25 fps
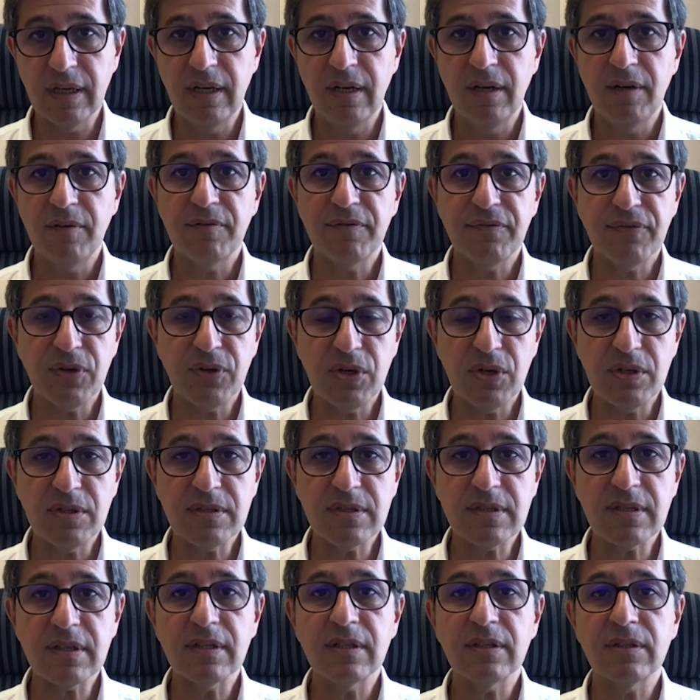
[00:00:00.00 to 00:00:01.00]

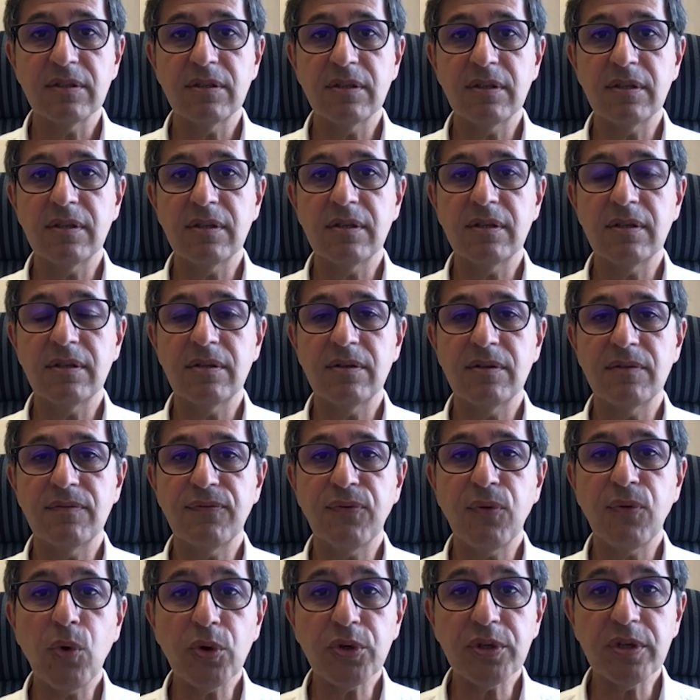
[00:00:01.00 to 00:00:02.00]
First, the
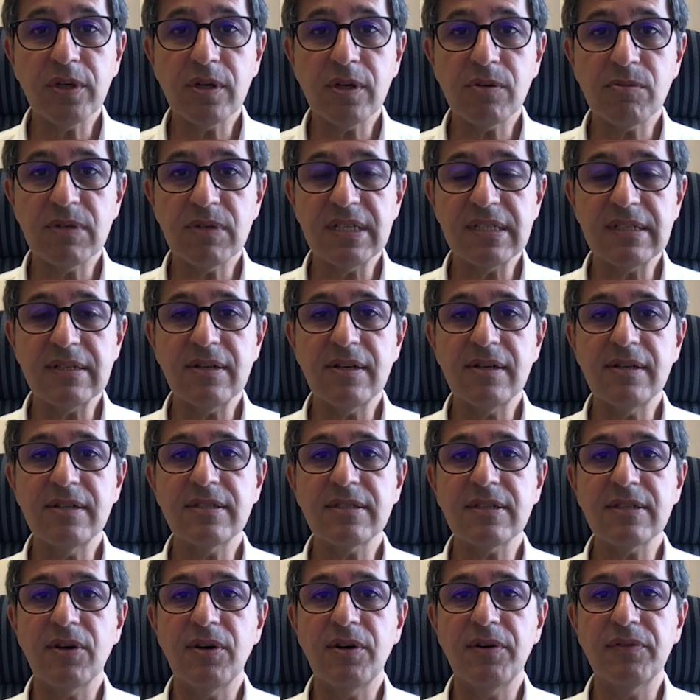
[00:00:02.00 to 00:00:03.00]
4-year
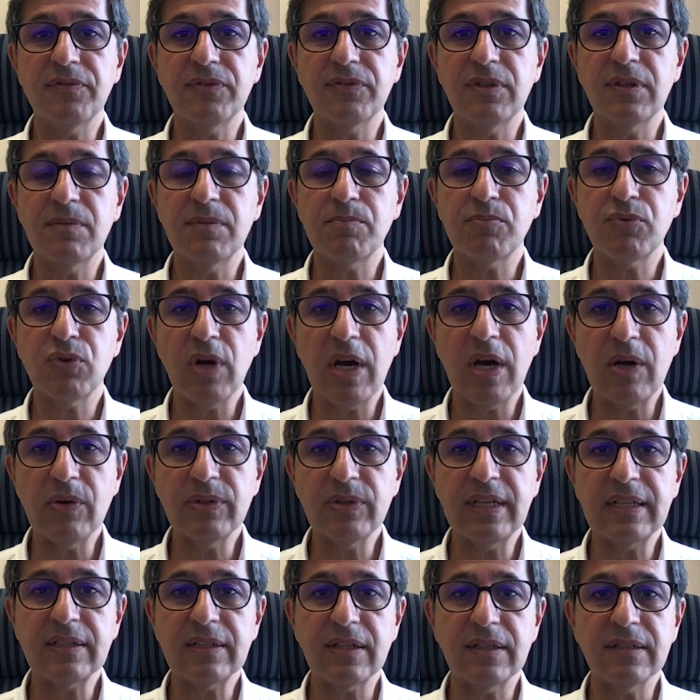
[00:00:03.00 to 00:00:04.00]
results of the
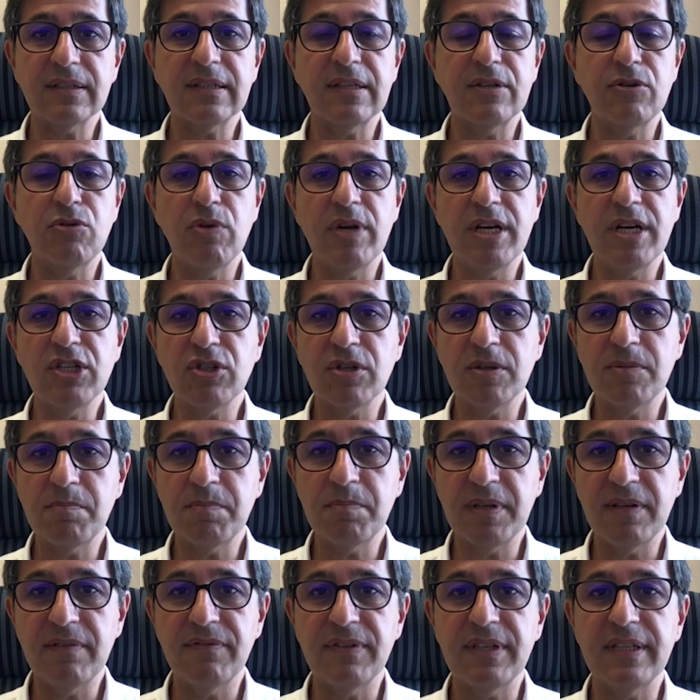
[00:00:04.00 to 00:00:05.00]
PROUD and continuation
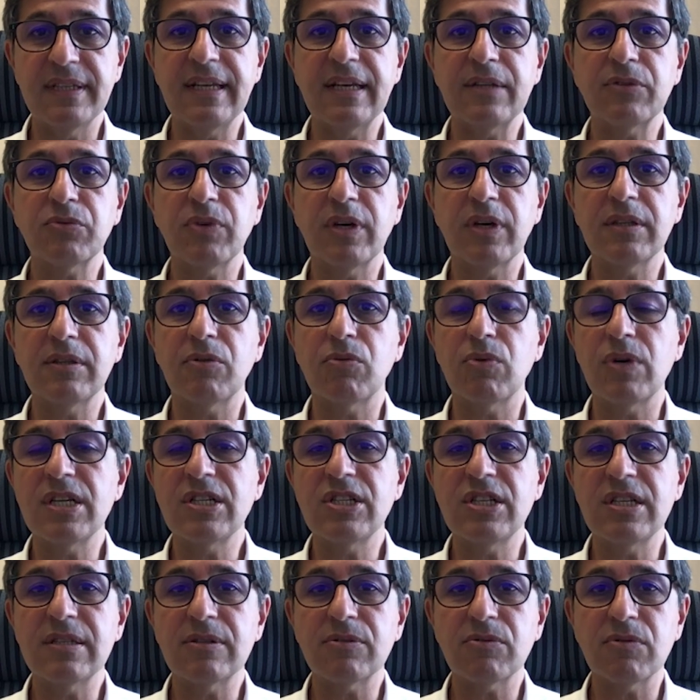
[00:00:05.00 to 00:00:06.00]
PV, that were the
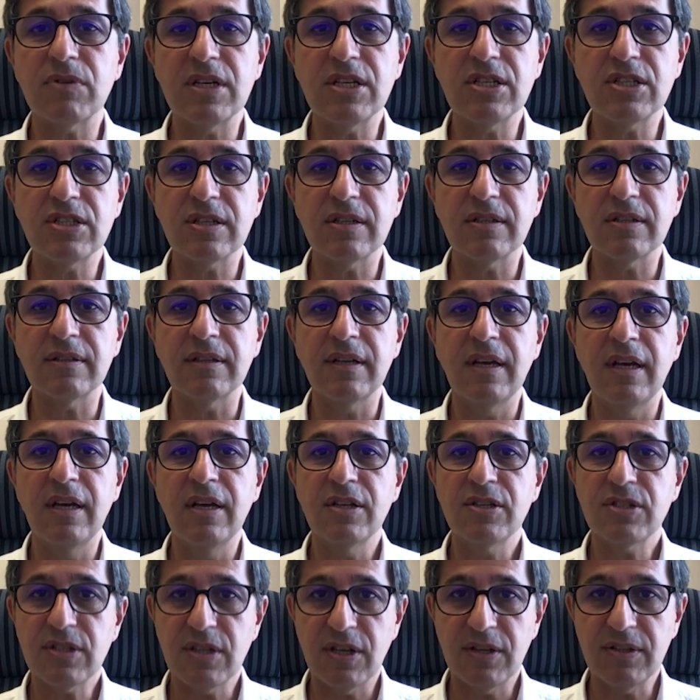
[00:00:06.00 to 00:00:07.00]
registration
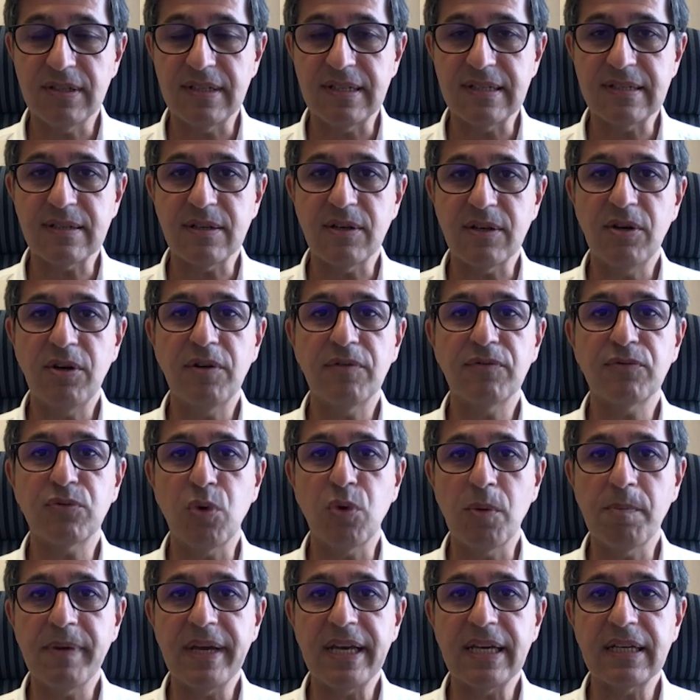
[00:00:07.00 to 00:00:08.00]
studies of
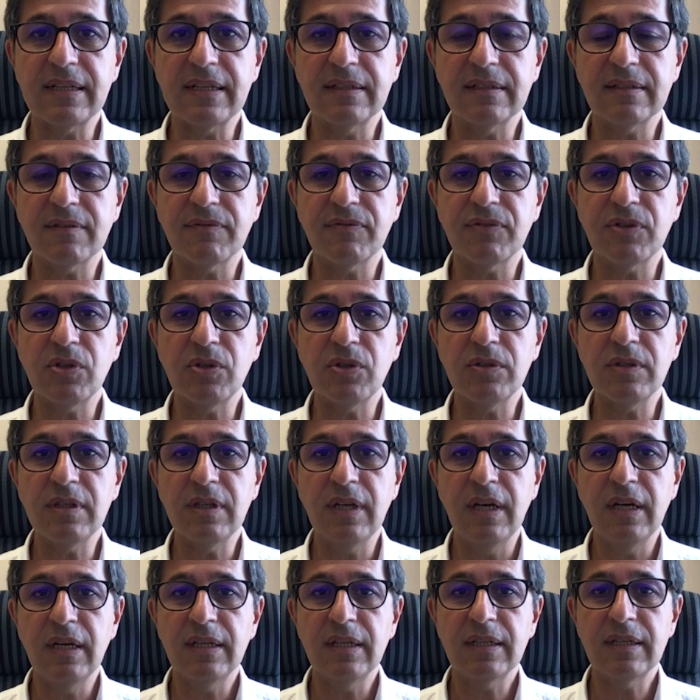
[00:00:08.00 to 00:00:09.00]
ropeg interferon
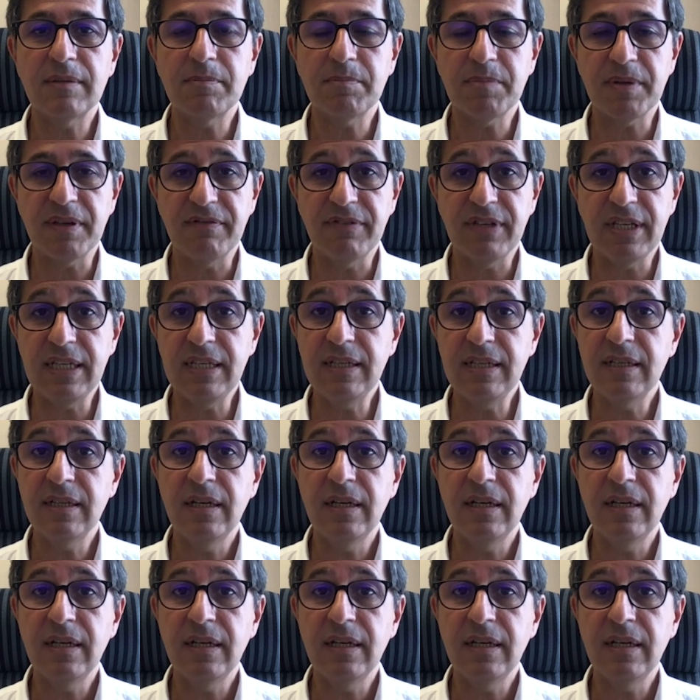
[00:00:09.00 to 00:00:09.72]
in PV,